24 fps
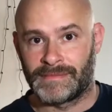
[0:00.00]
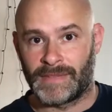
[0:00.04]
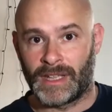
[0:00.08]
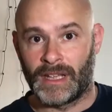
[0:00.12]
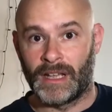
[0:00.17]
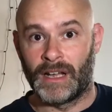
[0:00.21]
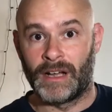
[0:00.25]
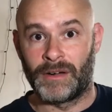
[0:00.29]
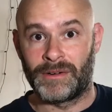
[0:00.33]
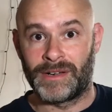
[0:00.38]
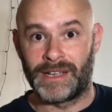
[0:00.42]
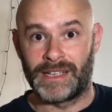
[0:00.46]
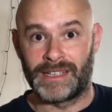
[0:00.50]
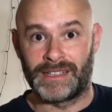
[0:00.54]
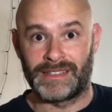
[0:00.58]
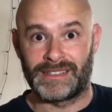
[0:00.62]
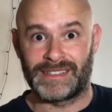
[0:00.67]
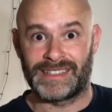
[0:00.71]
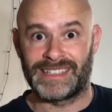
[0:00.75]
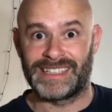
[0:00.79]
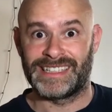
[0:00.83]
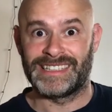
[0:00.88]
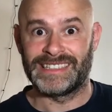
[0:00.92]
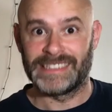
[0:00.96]
All right,
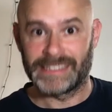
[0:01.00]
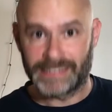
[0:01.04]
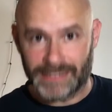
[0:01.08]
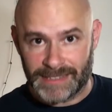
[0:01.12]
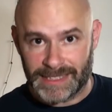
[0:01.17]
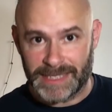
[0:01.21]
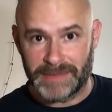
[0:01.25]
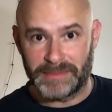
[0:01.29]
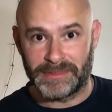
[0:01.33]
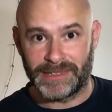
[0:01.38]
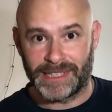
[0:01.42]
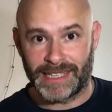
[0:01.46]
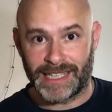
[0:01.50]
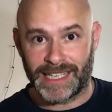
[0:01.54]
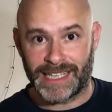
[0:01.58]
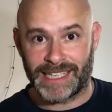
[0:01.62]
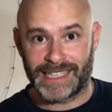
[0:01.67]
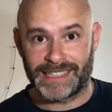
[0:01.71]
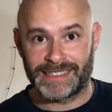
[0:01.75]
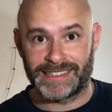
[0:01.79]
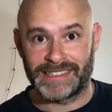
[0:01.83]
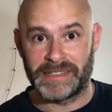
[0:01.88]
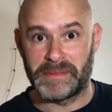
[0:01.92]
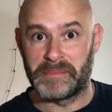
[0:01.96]
clearly
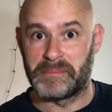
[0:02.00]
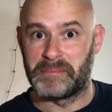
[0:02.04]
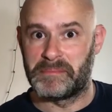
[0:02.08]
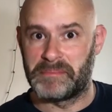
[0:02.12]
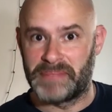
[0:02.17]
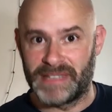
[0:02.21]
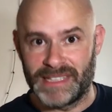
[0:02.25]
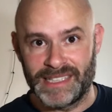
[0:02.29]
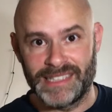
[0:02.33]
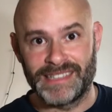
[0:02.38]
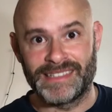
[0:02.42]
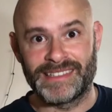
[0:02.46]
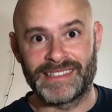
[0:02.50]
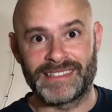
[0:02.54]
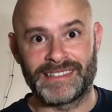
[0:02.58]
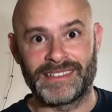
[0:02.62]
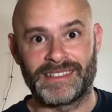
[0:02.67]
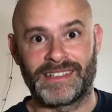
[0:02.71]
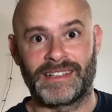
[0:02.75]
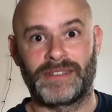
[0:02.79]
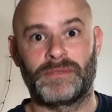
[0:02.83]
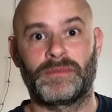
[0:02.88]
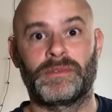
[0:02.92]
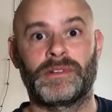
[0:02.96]
Plan B did
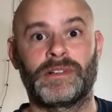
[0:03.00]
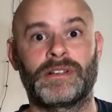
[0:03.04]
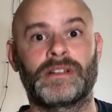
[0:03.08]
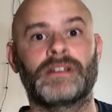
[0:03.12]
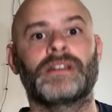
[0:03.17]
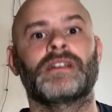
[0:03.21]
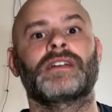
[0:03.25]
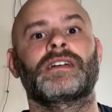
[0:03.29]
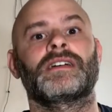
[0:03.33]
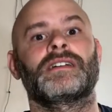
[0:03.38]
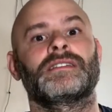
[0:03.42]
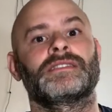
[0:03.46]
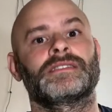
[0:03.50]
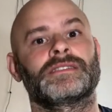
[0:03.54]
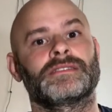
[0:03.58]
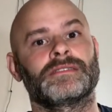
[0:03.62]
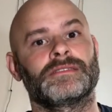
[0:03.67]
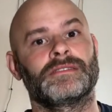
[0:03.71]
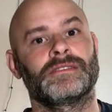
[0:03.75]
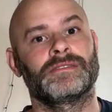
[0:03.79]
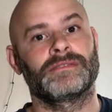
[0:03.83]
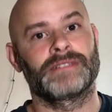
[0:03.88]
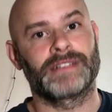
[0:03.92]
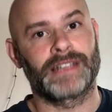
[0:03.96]
not work.
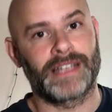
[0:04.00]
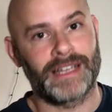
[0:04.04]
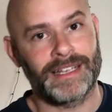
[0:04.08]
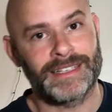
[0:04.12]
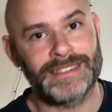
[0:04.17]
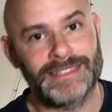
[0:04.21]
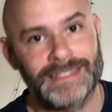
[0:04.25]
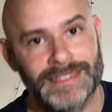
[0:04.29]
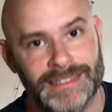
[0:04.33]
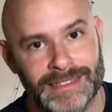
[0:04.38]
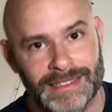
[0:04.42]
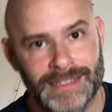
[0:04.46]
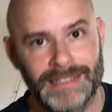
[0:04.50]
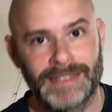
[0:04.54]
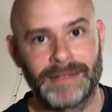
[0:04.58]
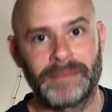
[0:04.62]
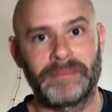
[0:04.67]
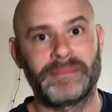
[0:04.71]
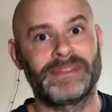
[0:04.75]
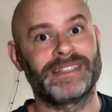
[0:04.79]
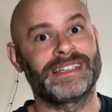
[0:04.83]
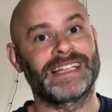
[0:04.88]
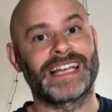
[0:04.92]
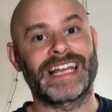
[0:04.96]
So next,
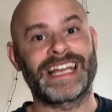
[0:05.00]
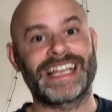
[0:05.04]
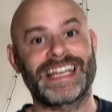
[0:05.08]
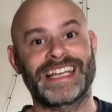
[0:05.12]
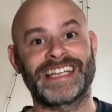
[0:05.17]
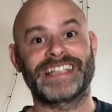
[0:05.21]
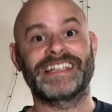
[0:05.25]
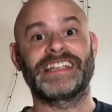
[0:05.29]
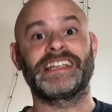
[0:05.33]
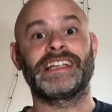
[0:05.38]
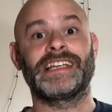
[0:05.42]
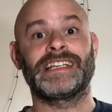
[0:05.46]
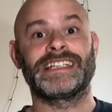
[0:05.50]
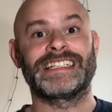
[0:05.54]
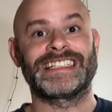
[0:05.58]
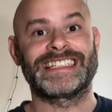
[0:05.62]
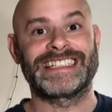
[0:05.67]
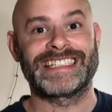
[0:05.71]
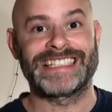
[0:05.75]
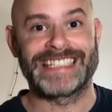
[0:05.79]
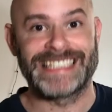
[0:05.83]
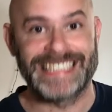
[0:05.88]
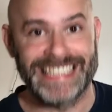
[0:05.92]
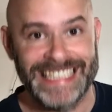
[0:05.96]
Plan
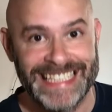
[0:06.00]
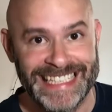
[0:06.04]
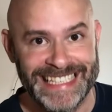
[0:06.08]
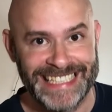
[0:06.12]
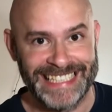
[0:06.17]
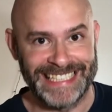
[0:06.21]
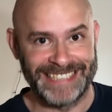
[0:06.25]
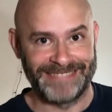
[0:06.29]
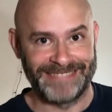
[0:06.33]
C.